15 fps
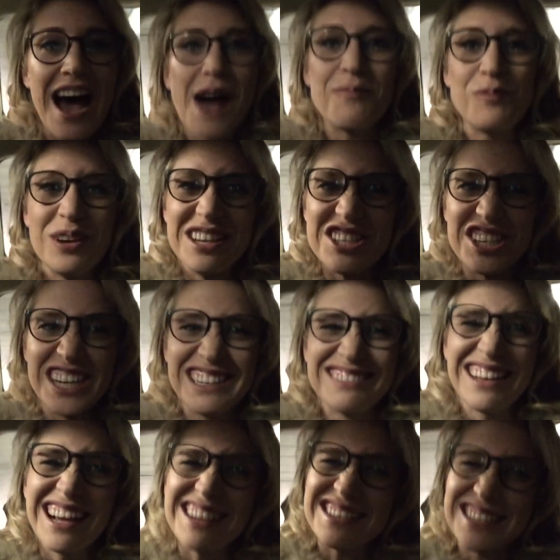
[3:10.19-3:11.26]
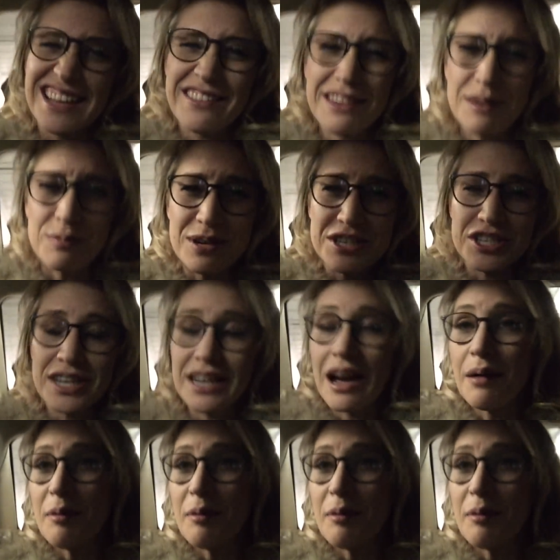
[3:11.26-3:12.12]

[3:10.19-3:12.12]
I'm whinging. I understand that I'm whinging.